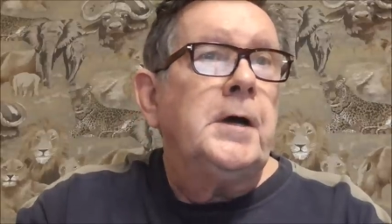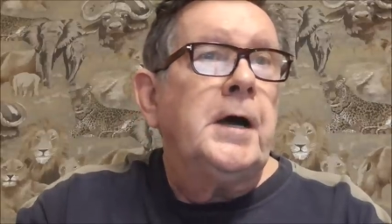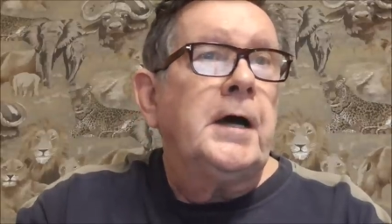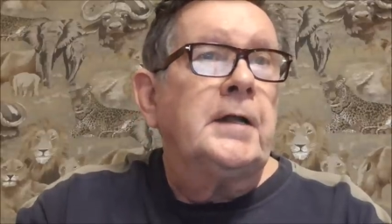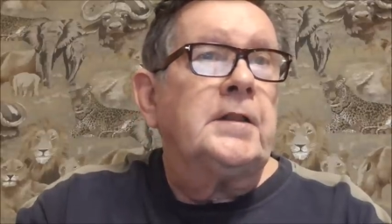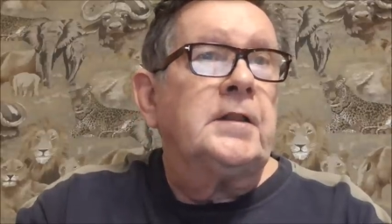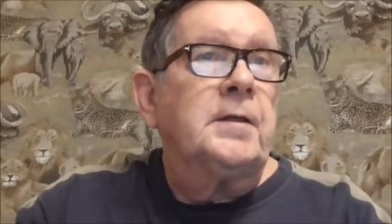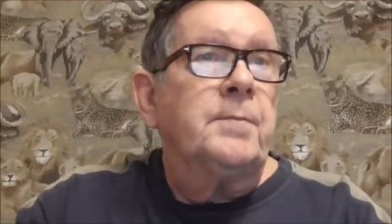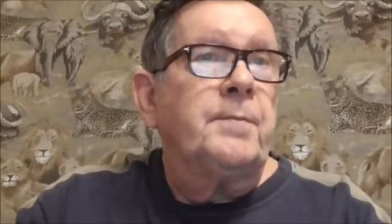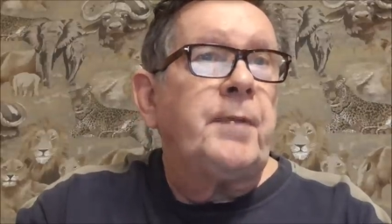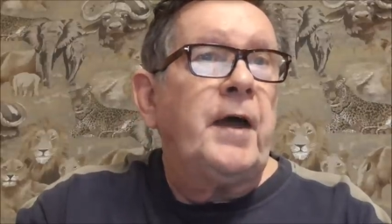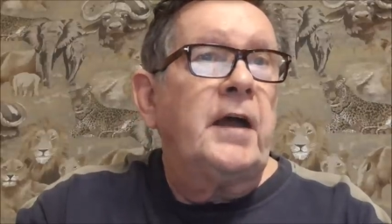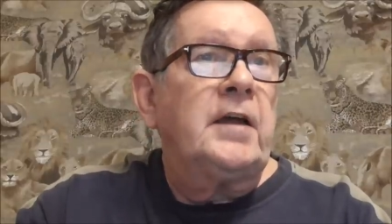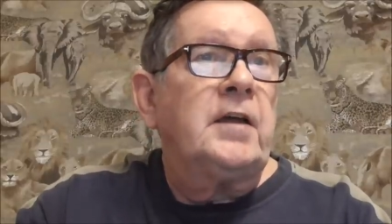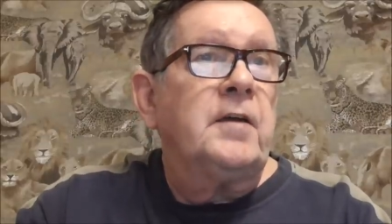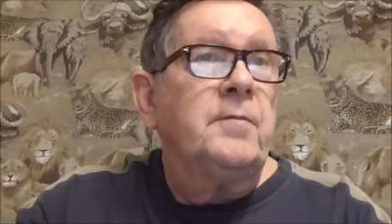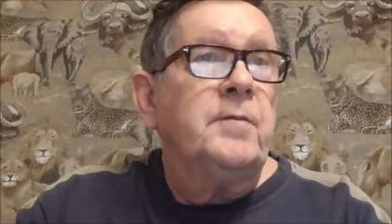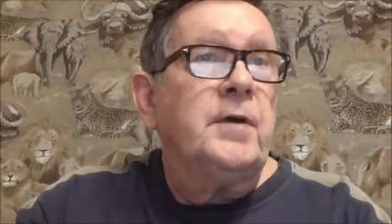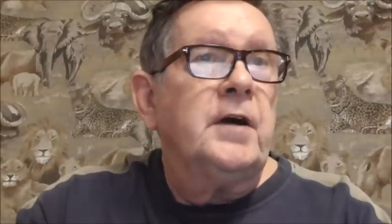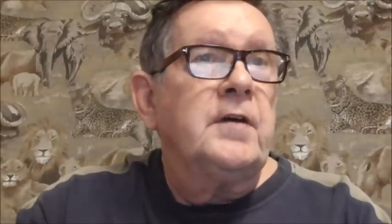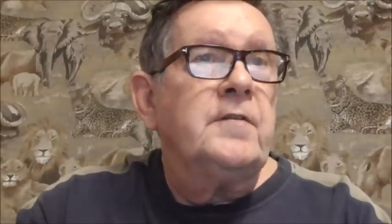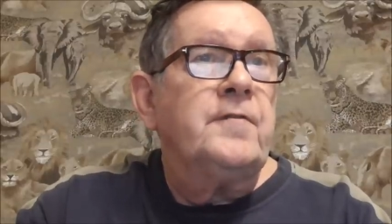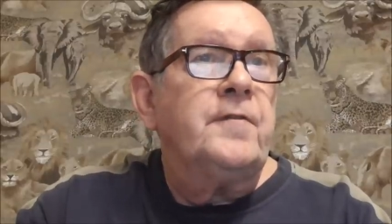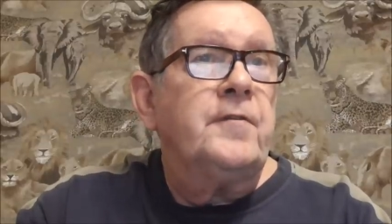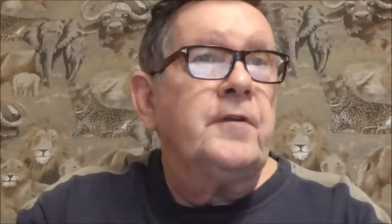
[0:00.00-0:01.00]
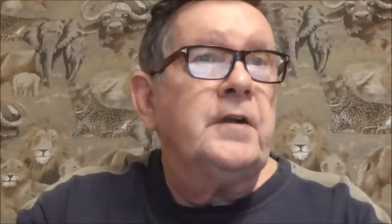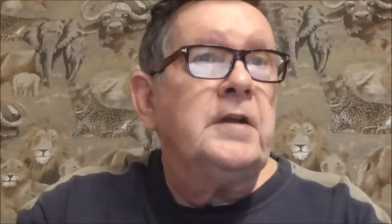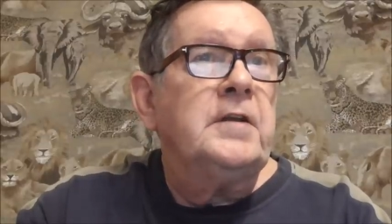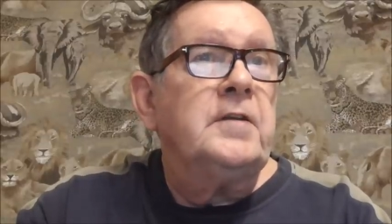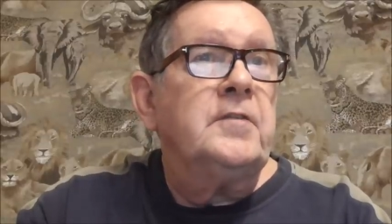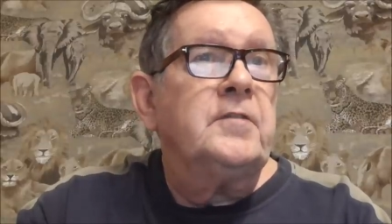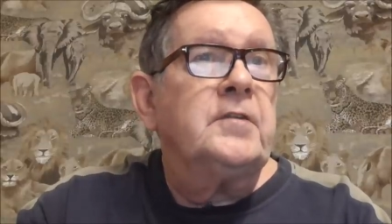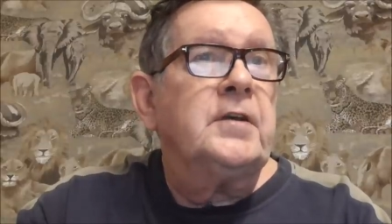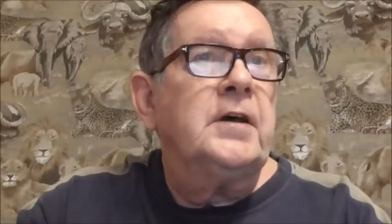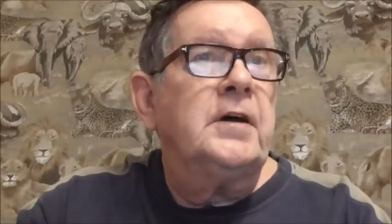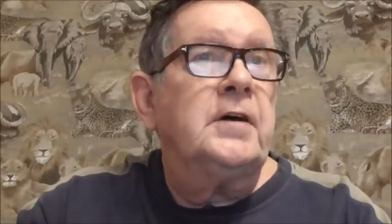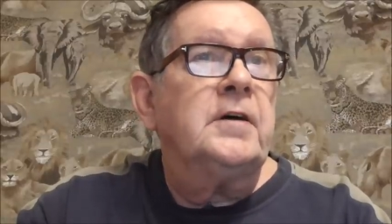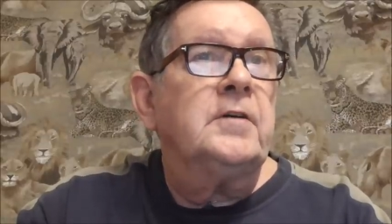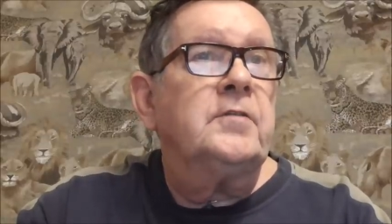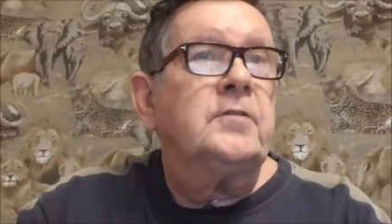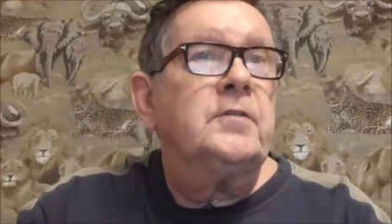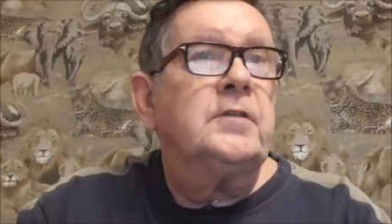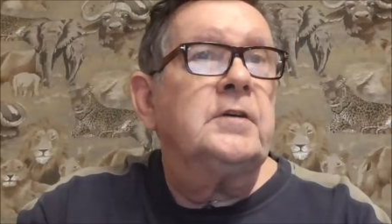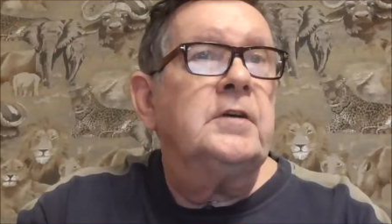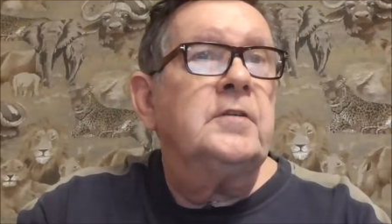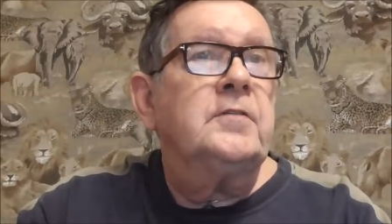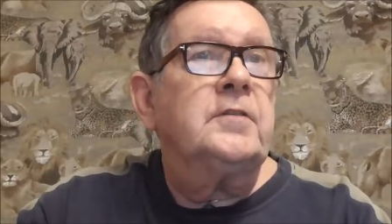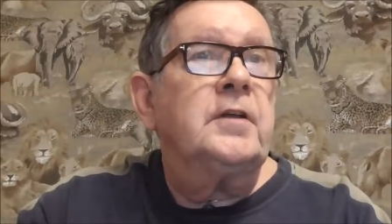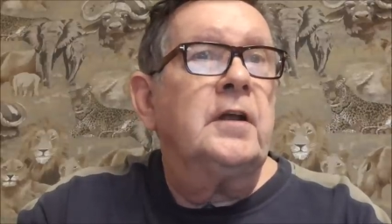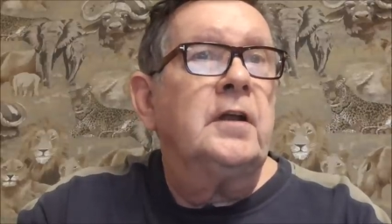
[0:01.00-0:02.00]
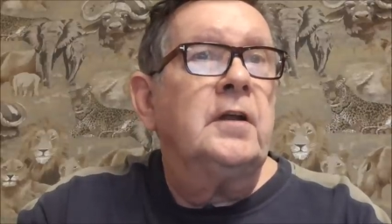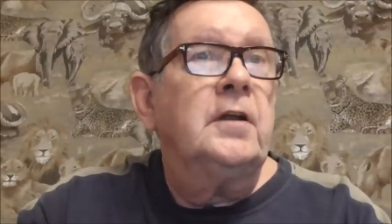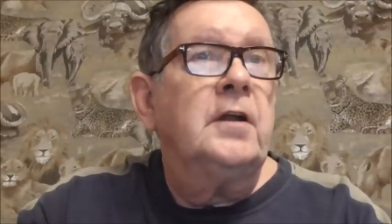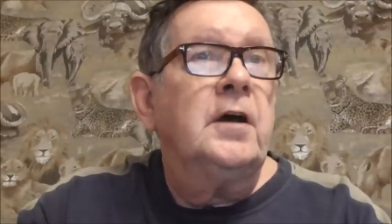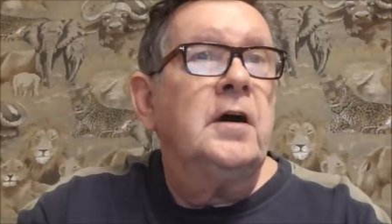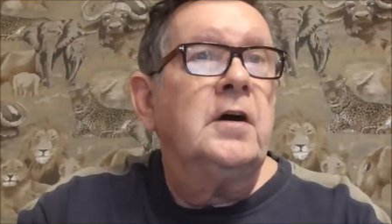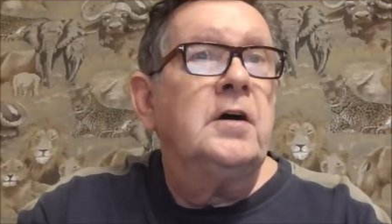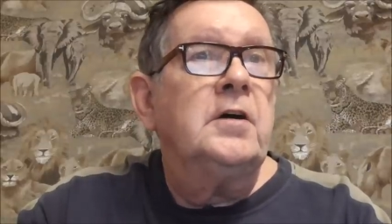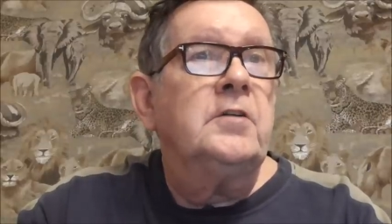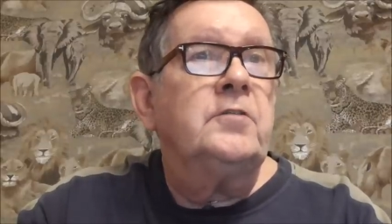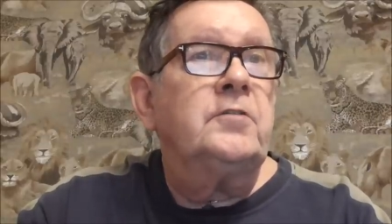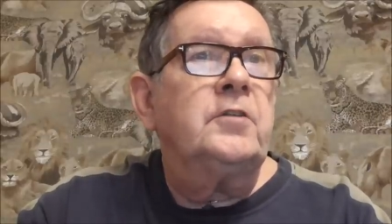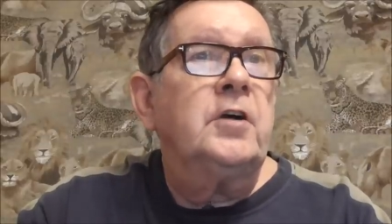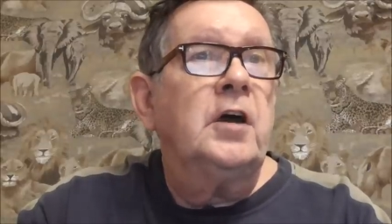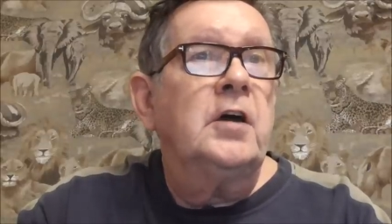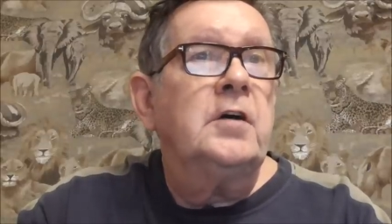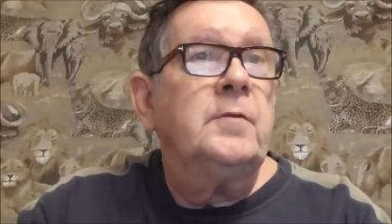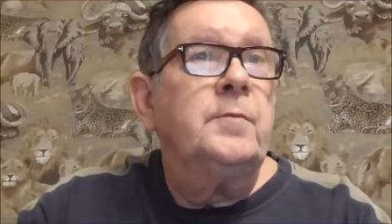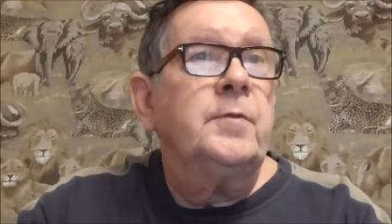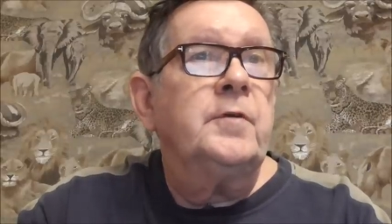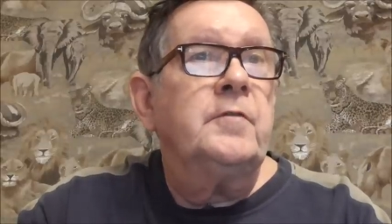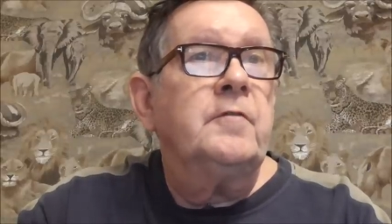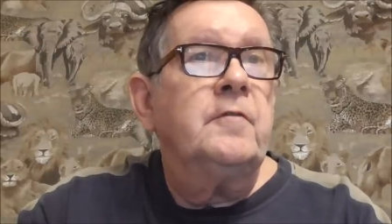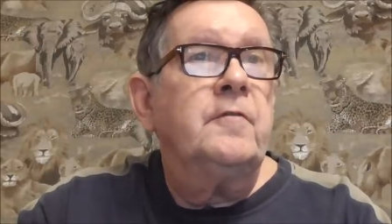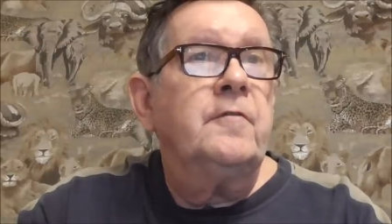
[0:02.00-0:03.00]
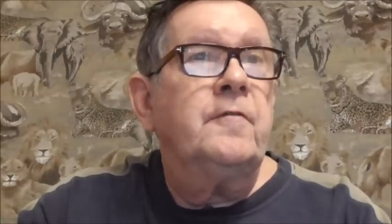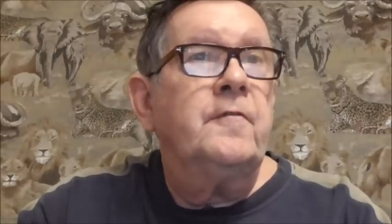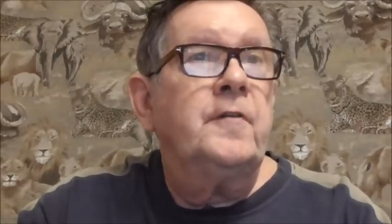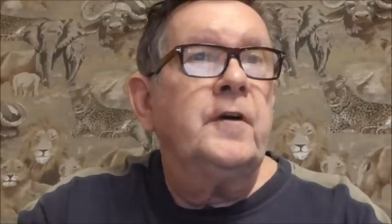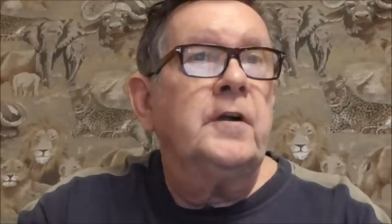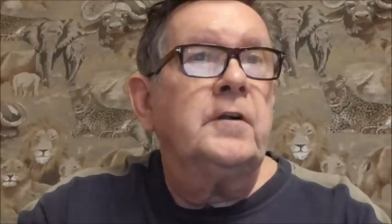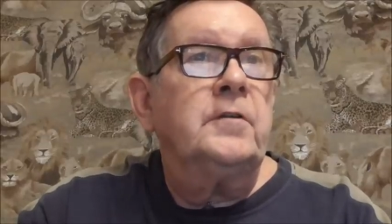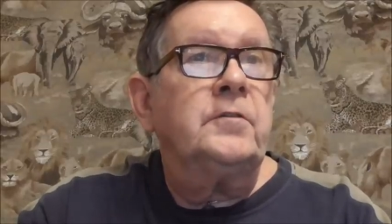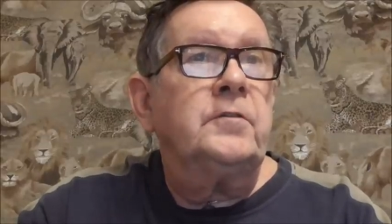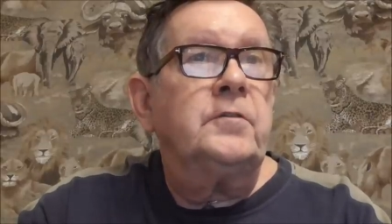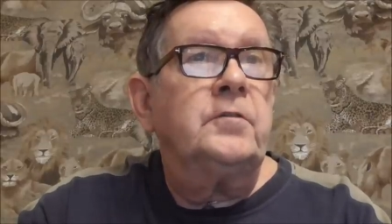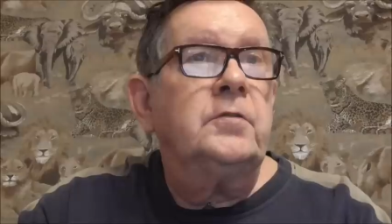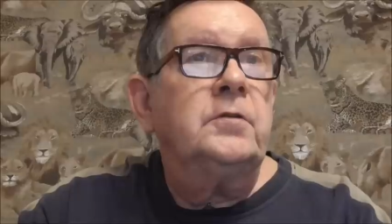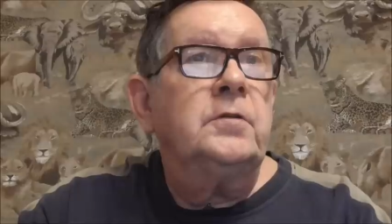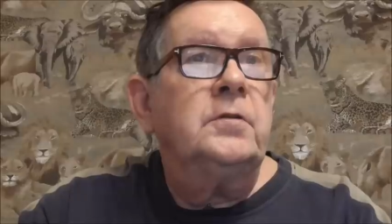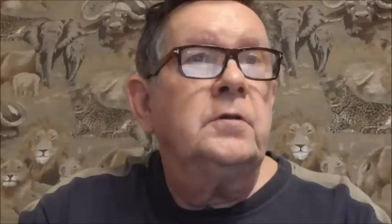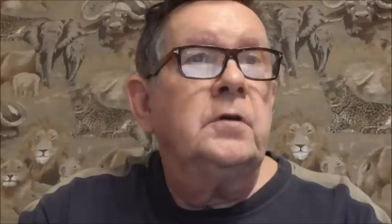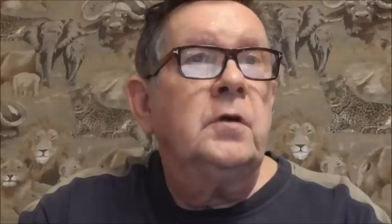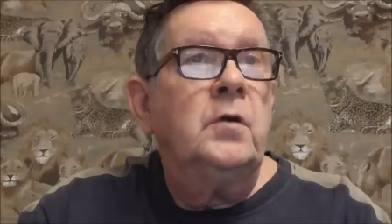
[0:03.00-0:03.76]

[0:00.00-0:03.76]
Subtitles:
At the back of my friend's house is a large open veldt